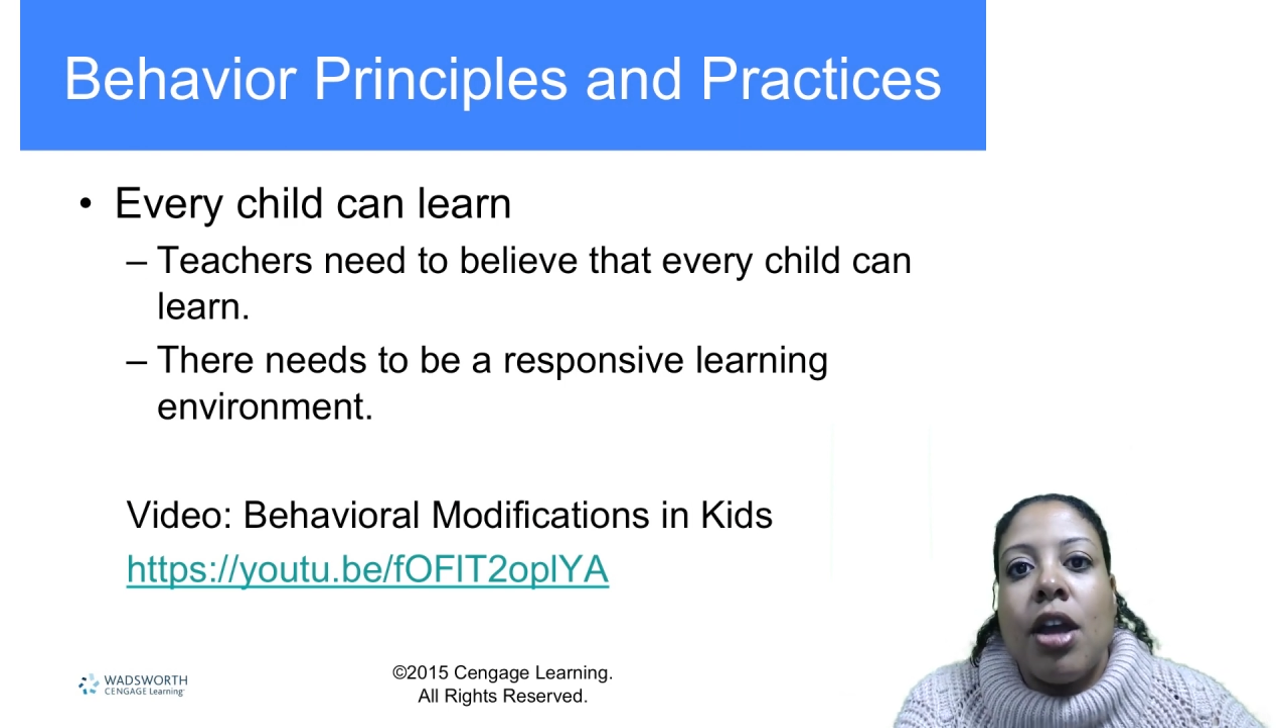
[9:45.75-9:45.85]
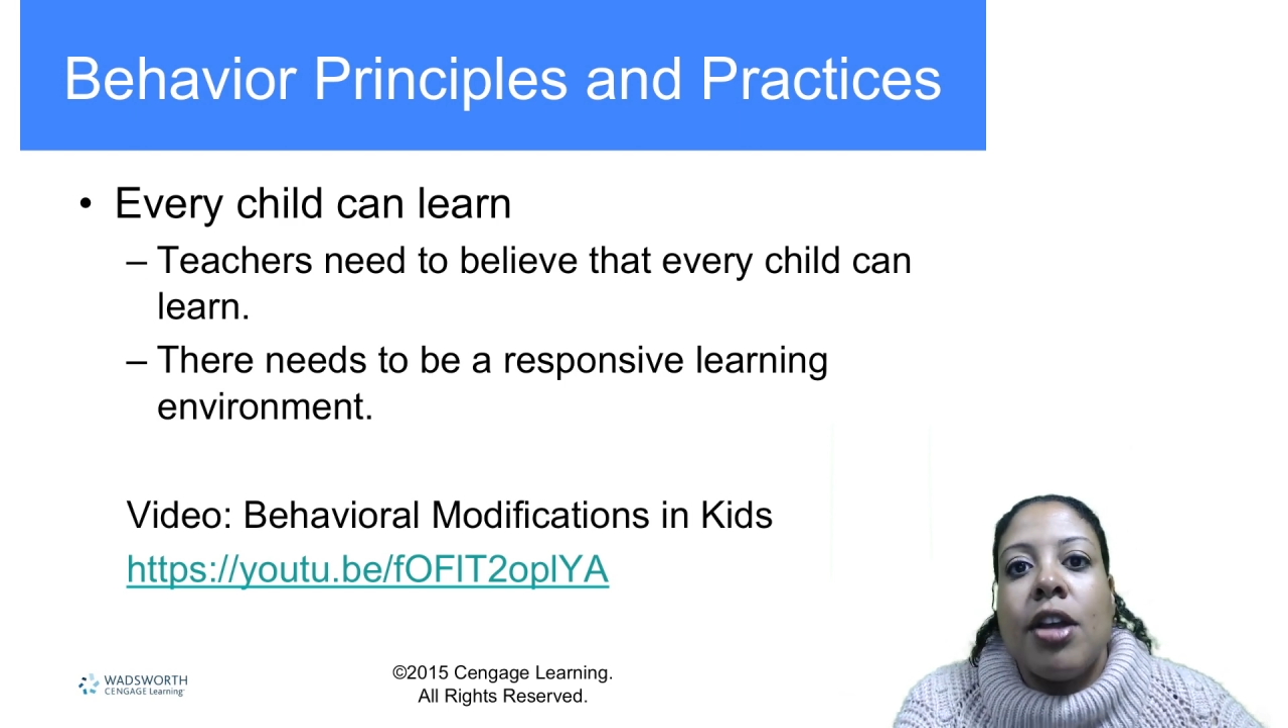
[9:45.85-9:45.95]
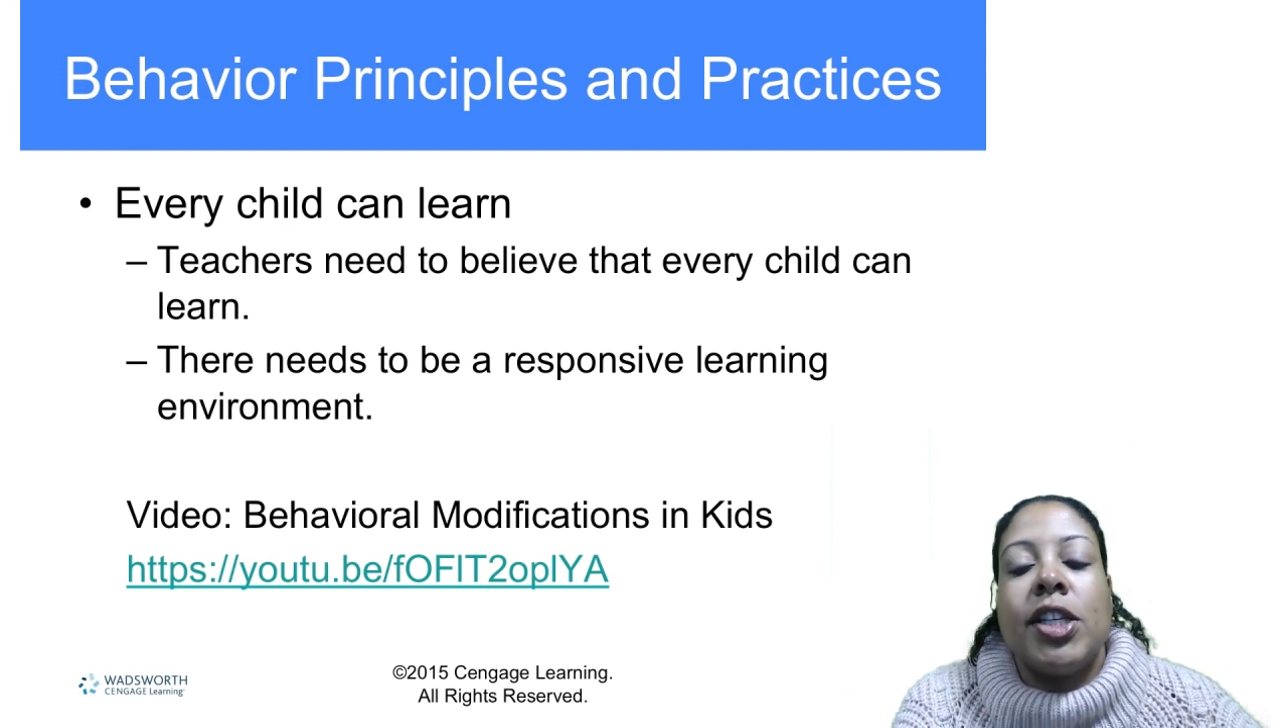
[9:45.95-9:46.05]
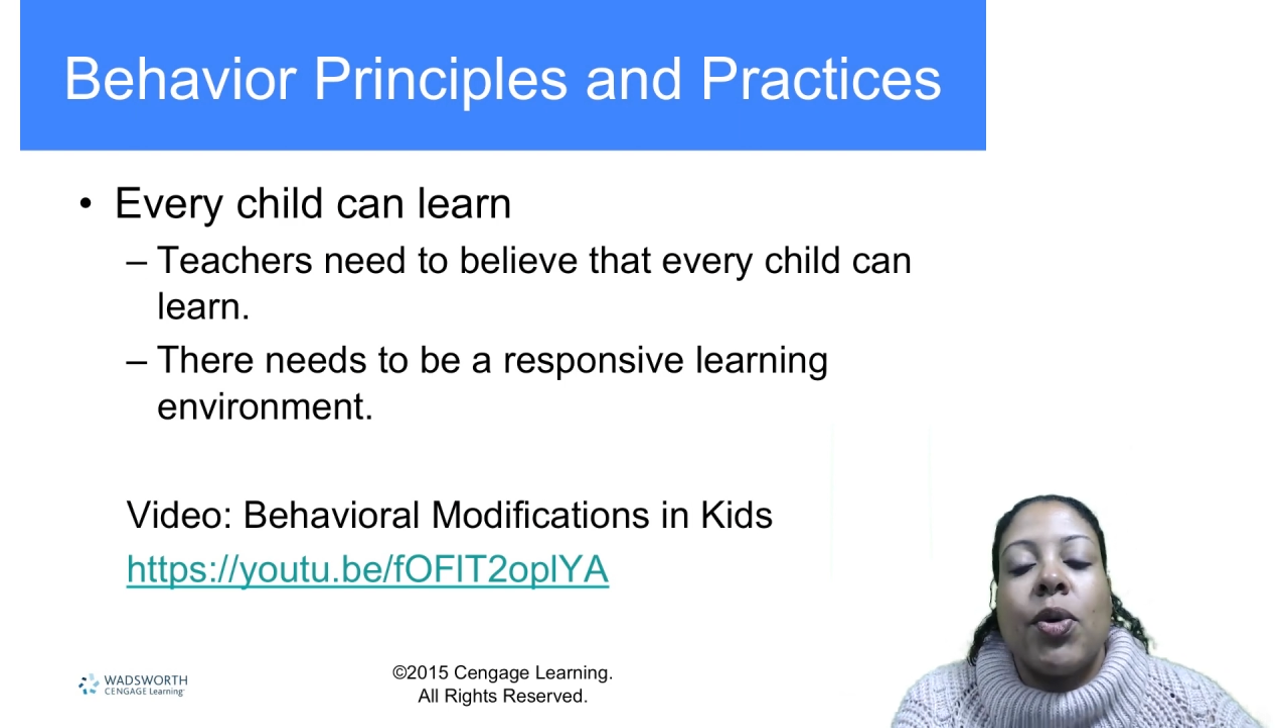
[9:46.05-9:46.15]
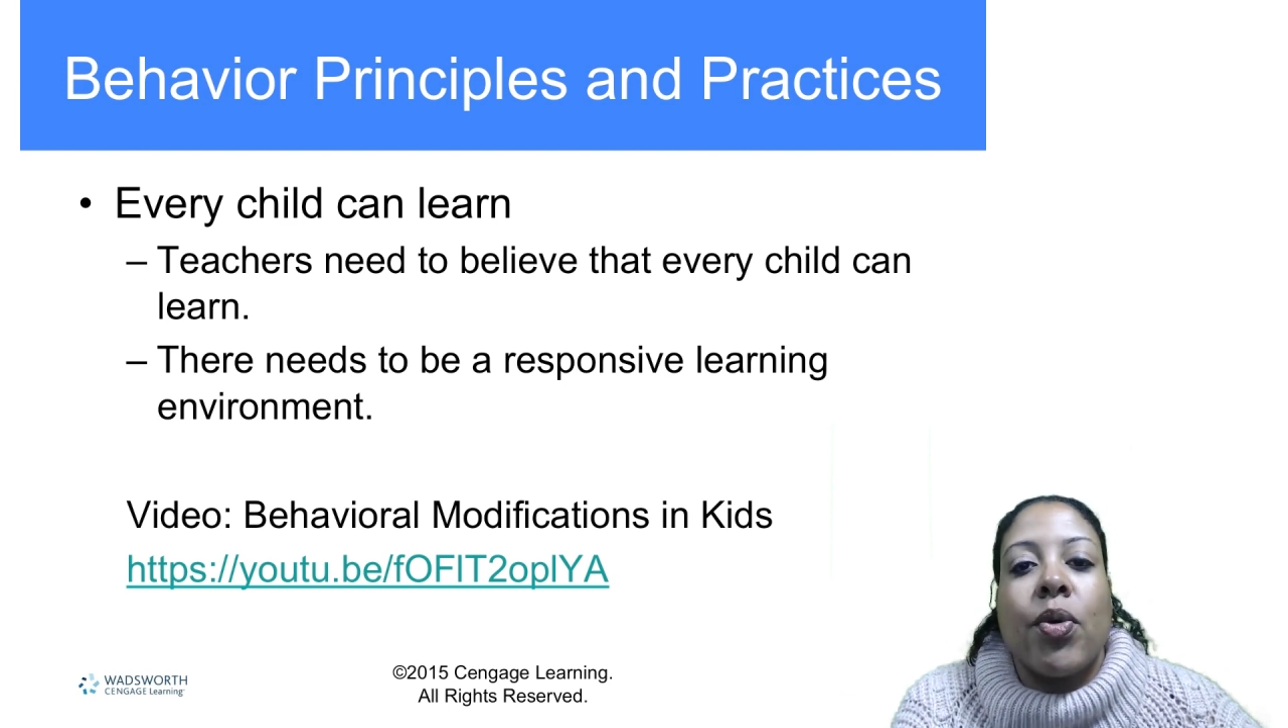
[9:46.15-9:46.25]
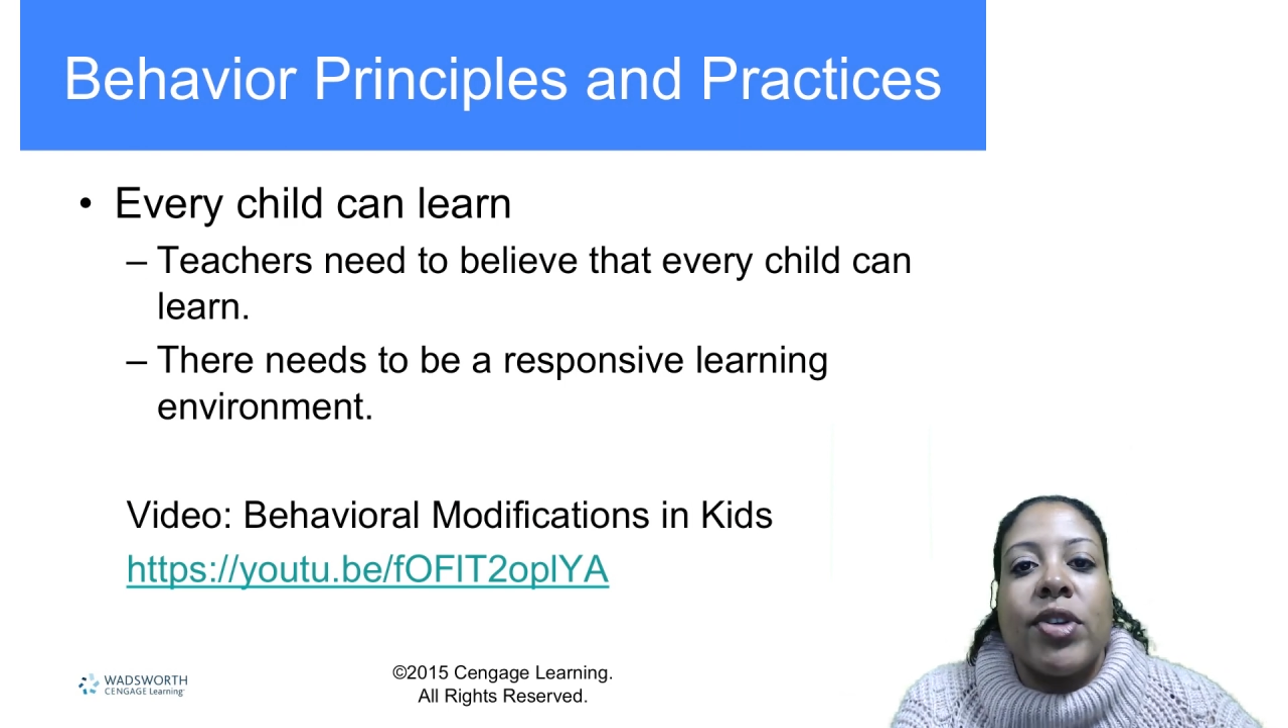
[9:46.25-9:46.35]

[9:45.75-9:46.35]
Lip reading: So we're